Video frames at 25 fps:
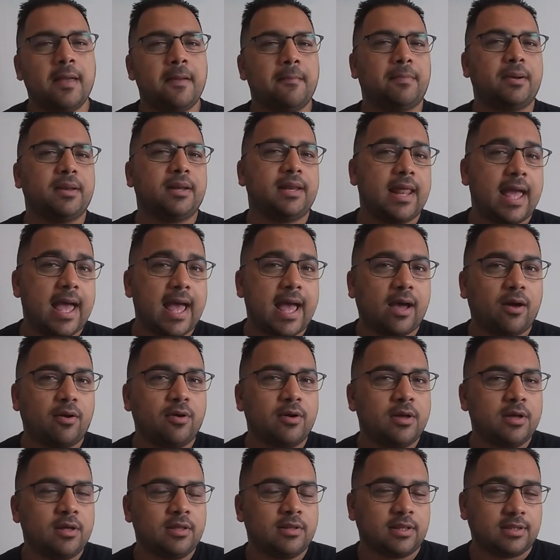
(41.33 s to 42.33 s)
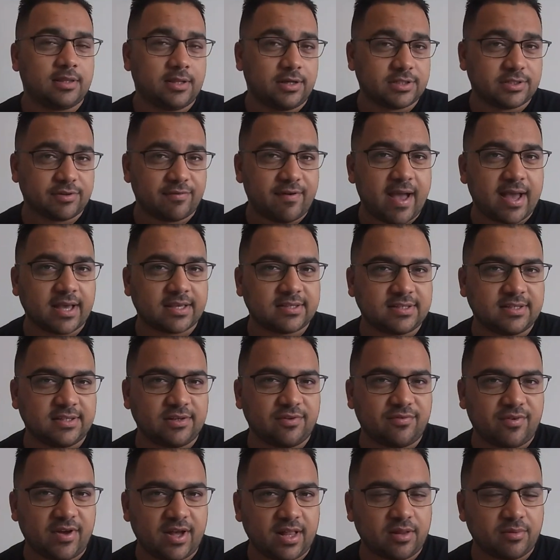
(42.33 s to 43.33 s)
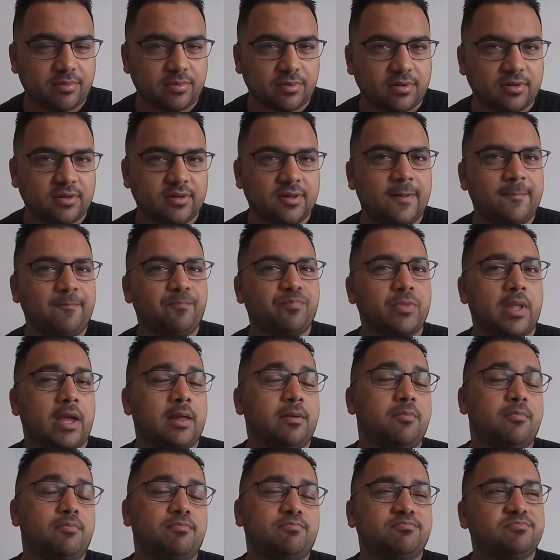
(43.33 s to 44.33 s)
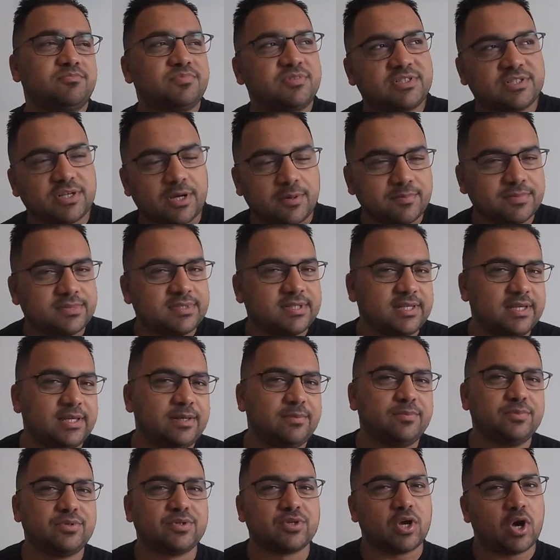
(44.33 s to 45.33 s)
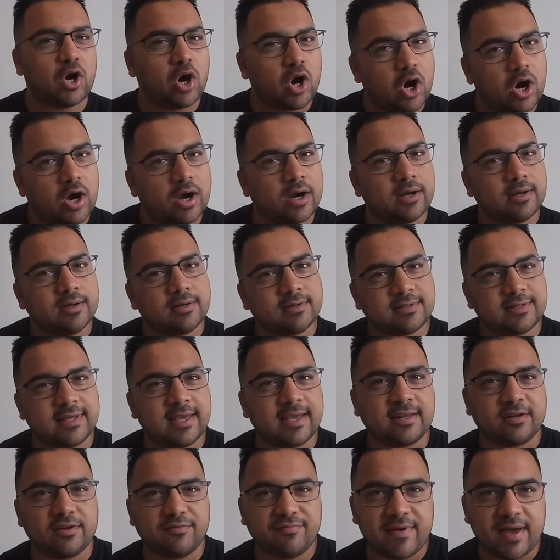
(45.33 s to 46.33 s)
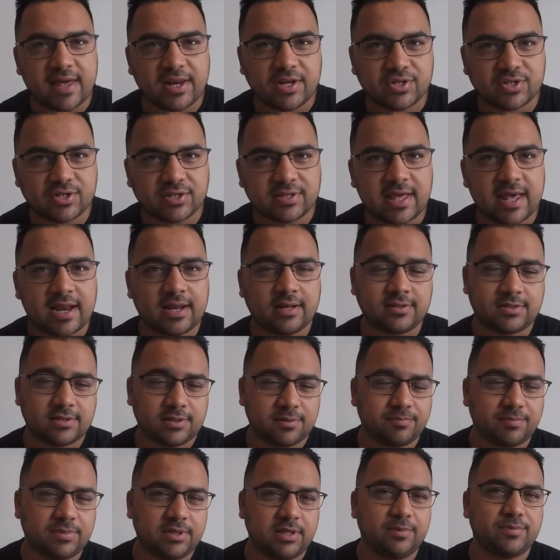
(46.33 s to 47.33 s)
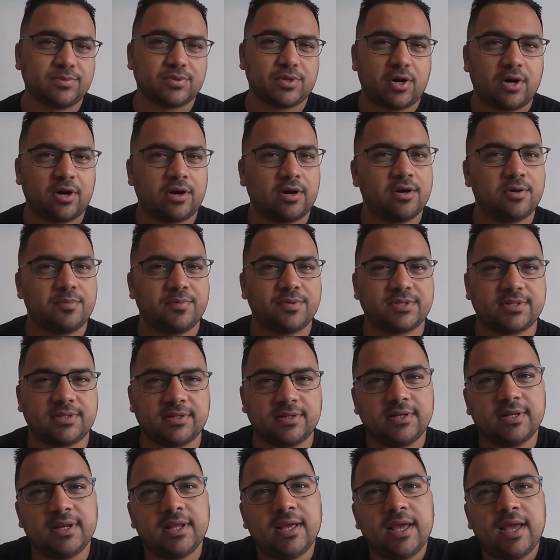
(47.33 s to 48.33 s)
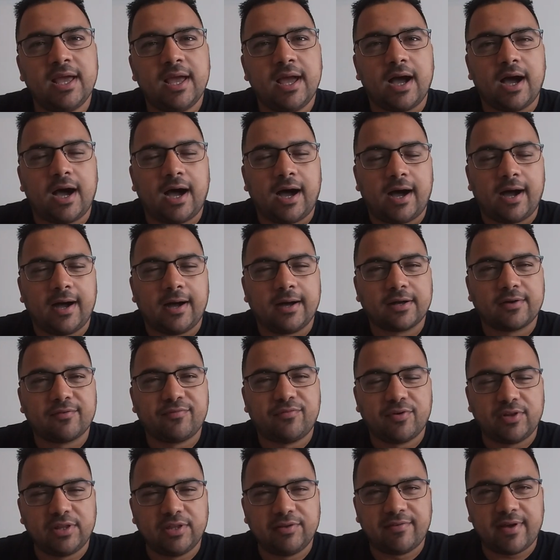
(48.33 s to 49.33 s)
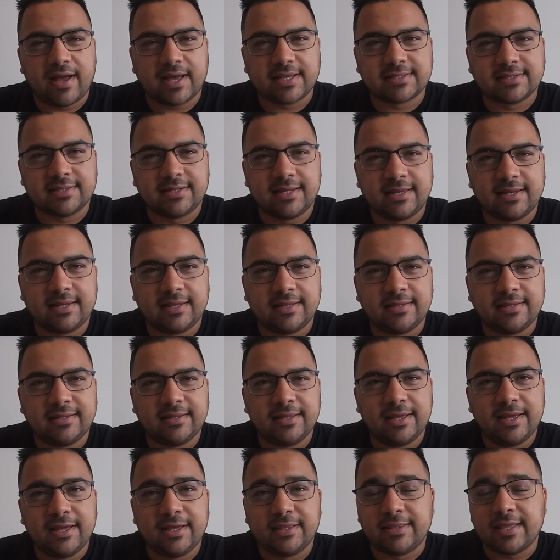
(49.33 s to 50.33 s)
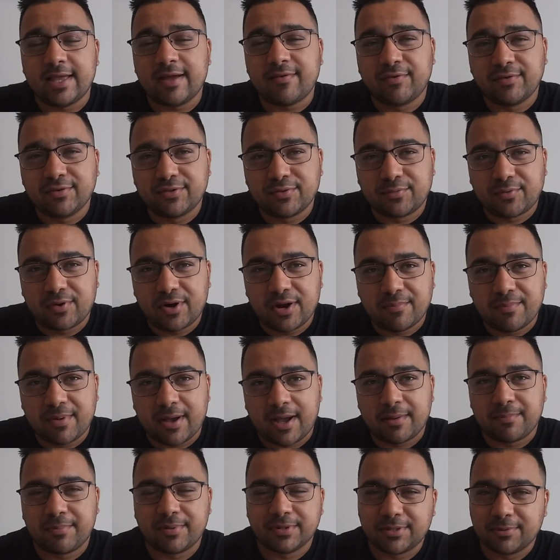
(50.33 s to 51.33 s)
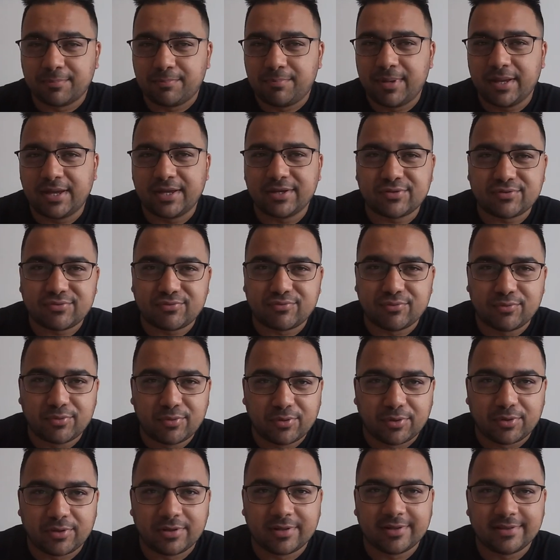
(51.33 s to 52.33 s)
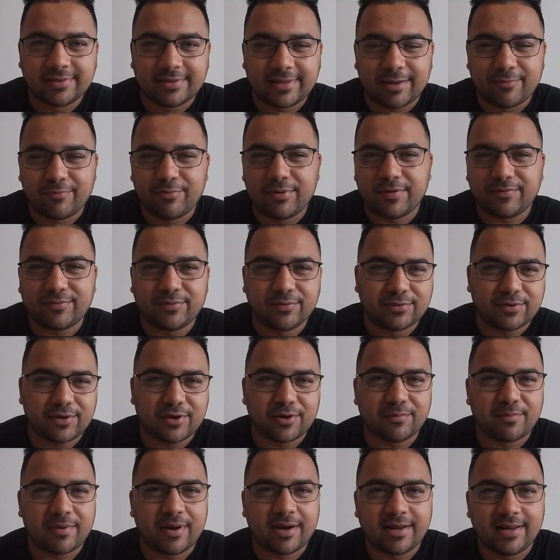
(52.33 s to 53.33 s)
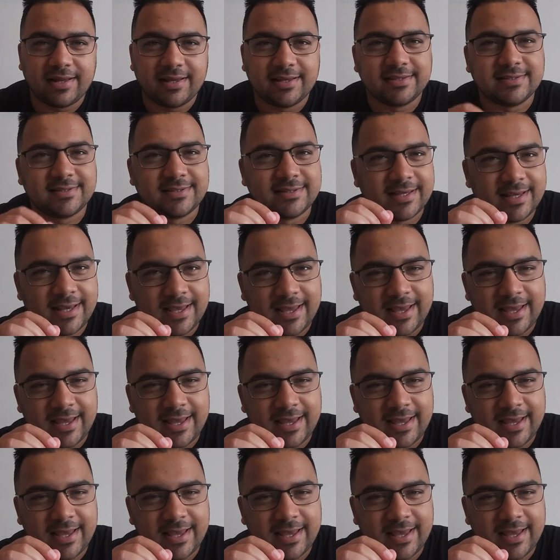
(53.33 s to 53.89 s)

But now that there's a vaccine available, and some teams are taking advantage of that, and some teams are 100% fully vaccinated, they have nothing to worry about. But the biggest rule that we have to talk about is